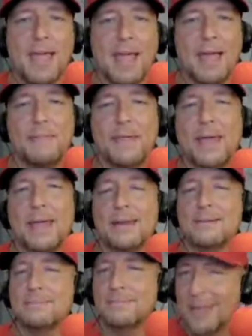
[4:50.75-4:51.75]
And
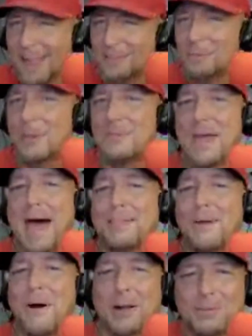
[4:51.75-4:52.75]
then hasn't been
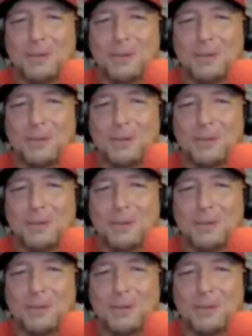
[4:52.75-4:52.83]
that long.